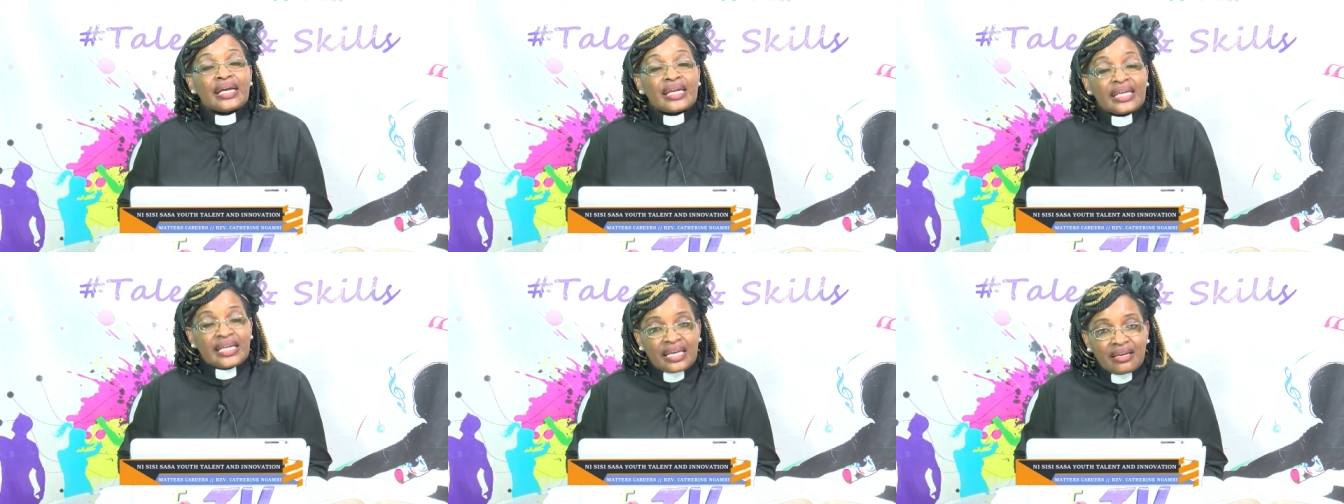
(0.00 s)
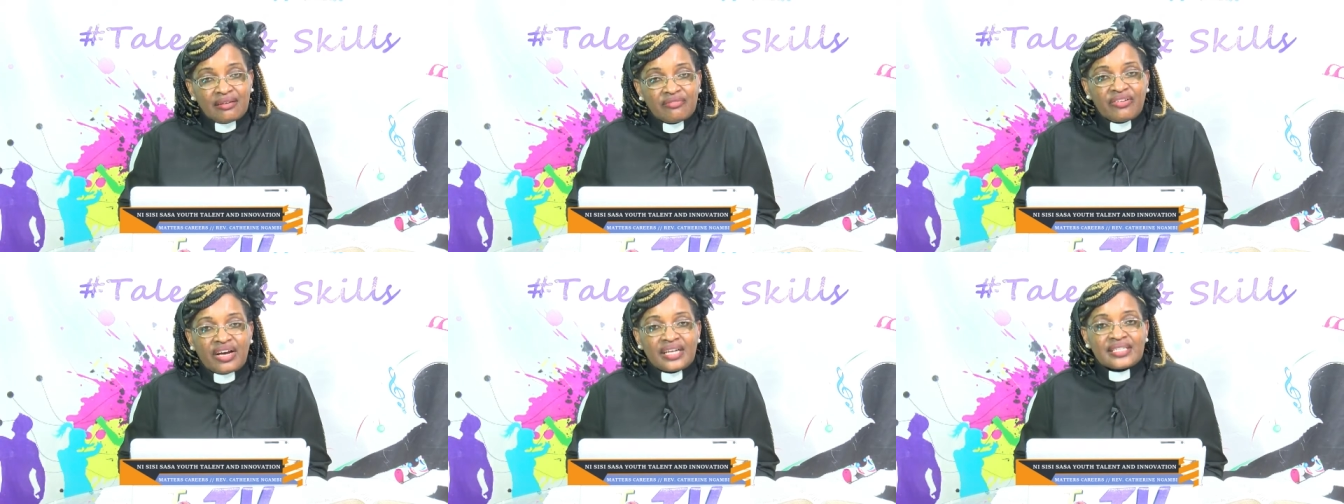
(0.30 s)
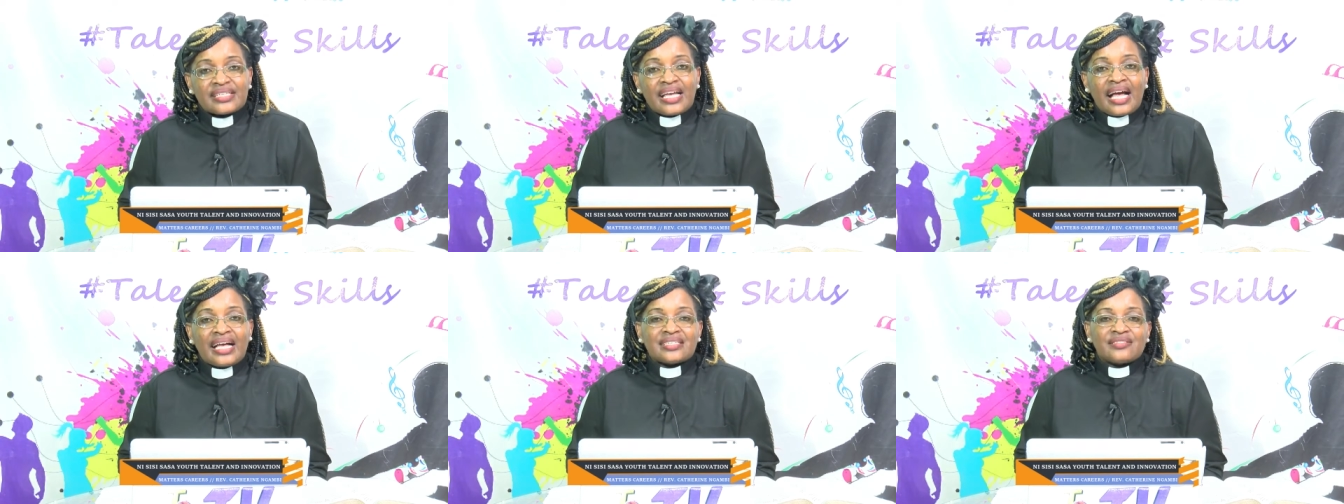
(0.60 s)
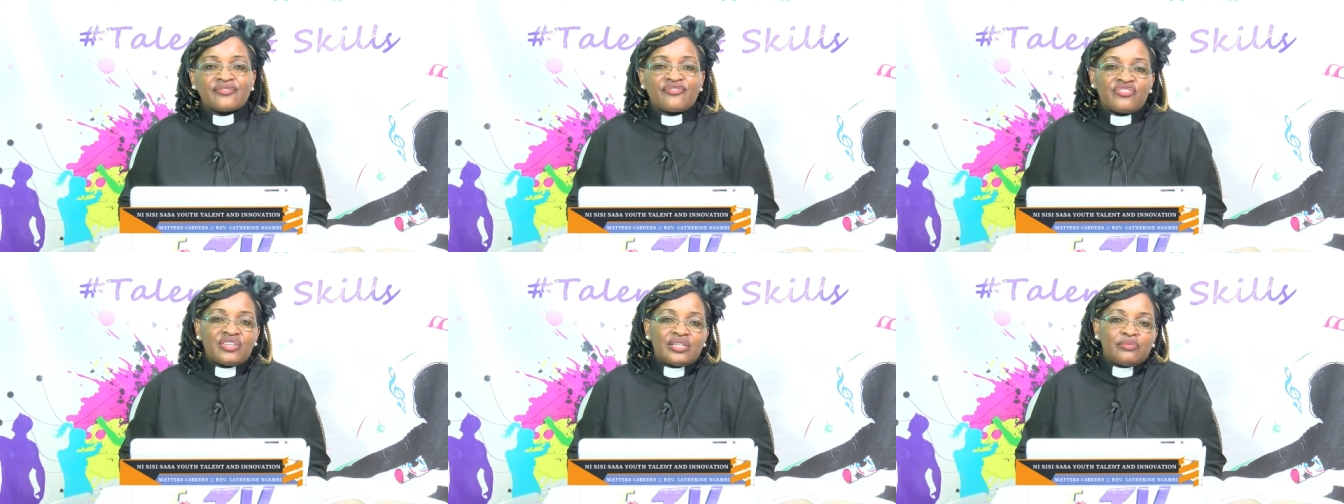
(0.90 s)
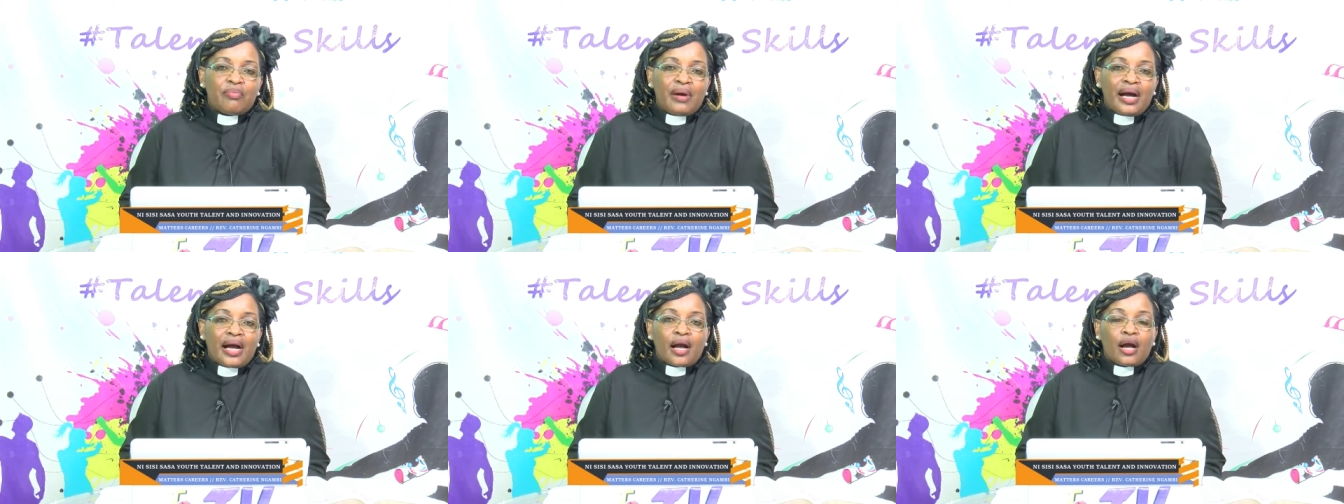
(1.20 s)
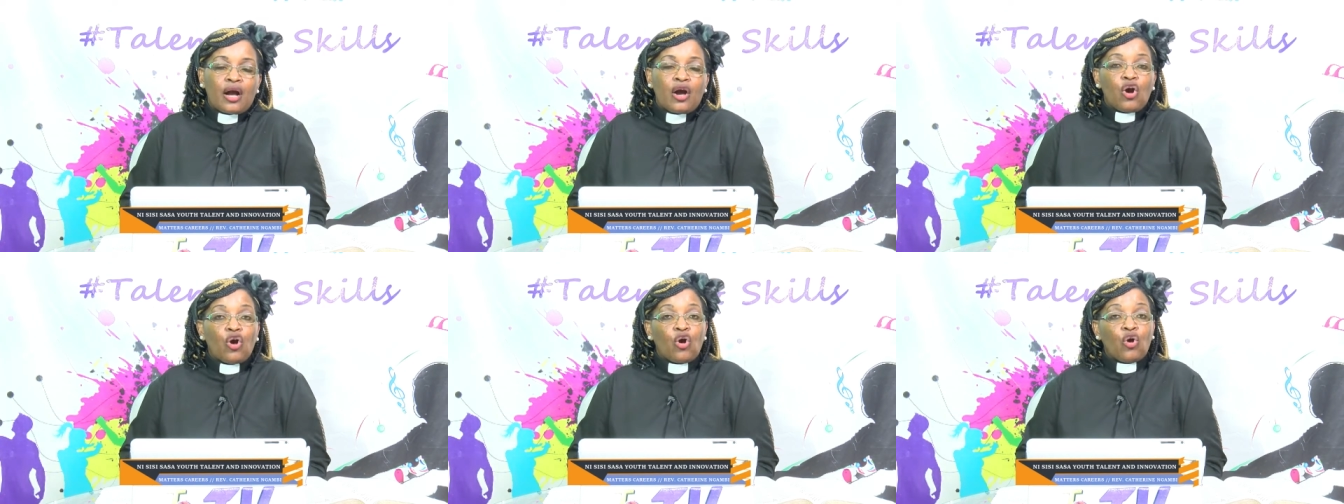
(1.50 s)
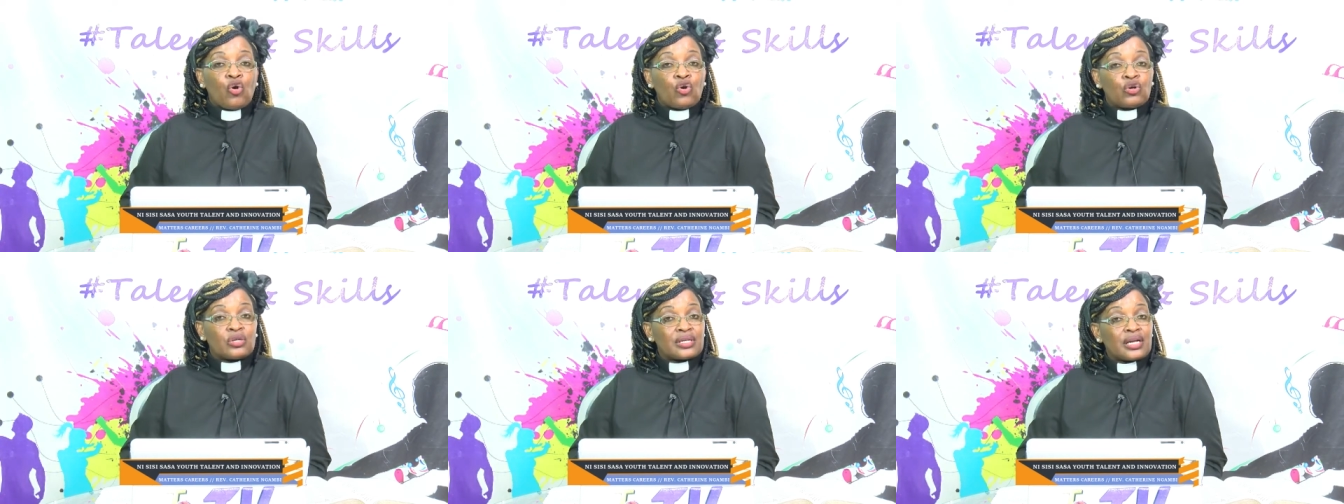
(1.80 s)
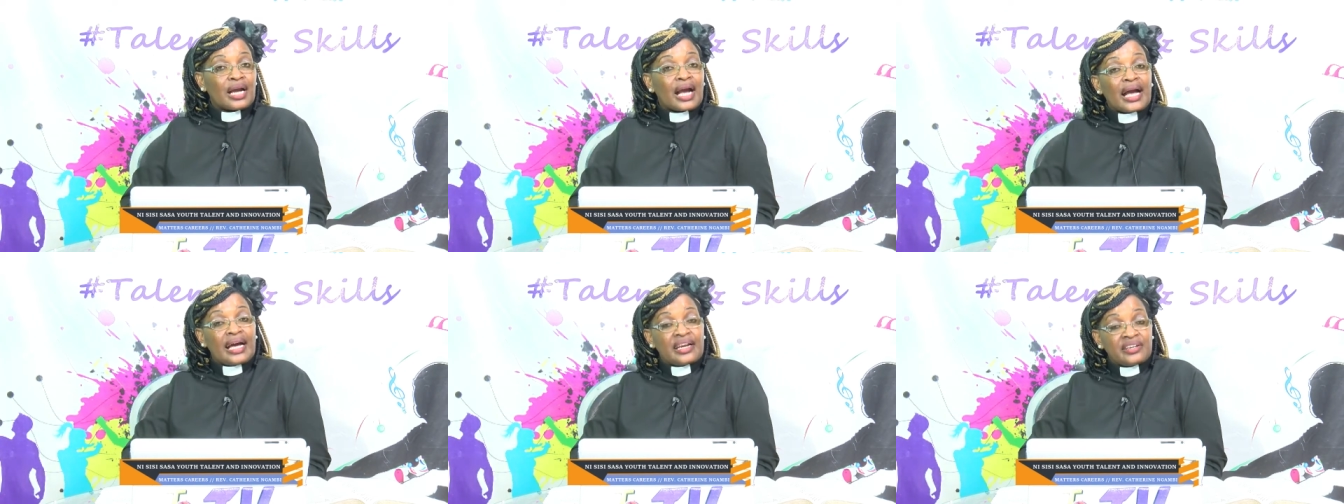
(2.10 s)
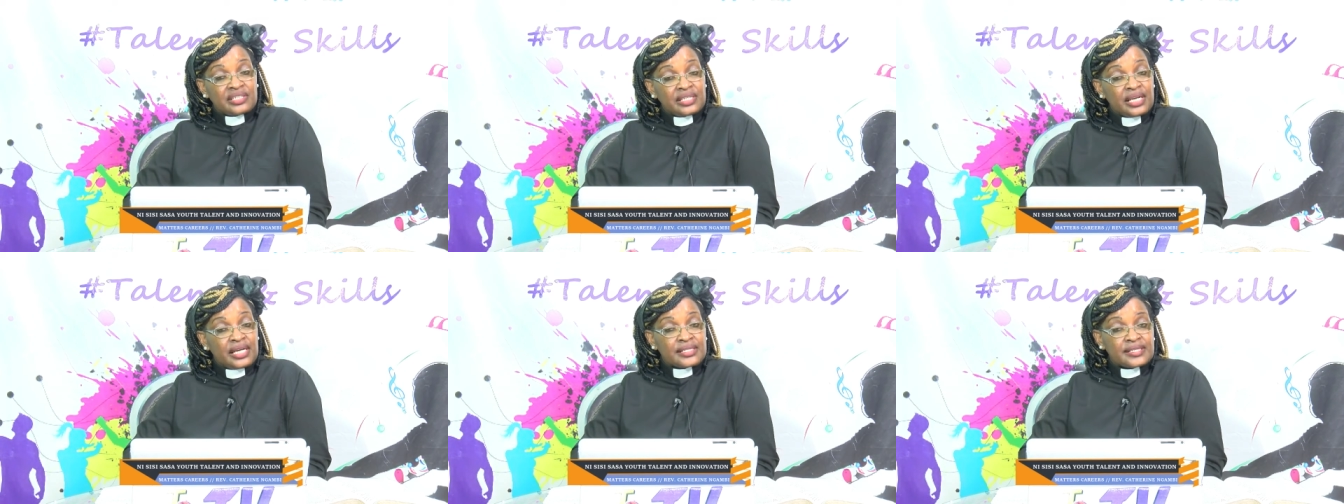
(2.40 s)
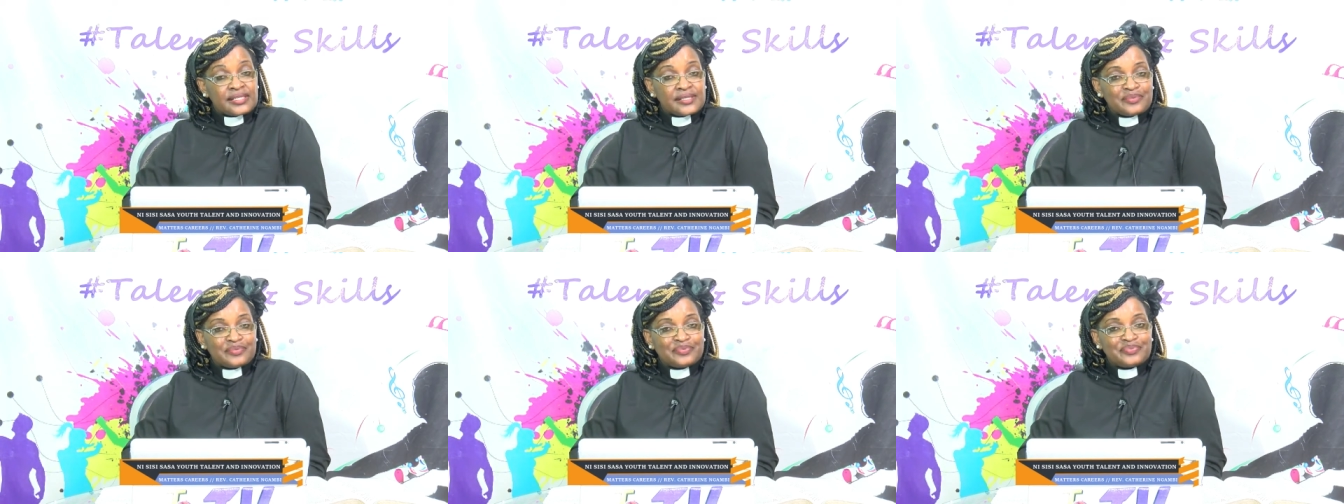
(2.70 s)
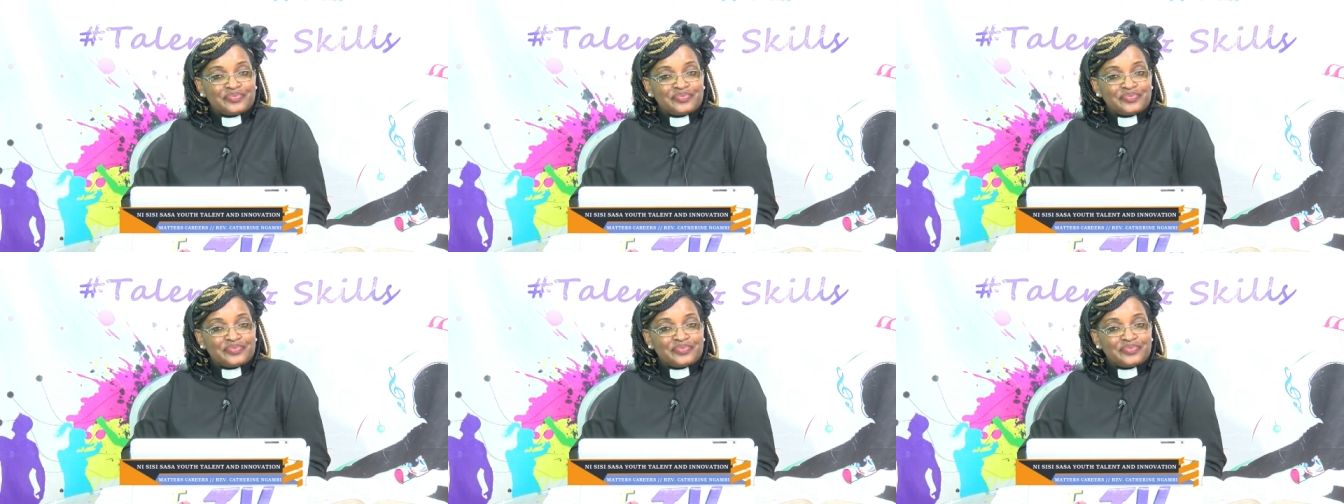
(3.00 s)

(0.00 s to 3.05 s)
gave us as feedback on careers.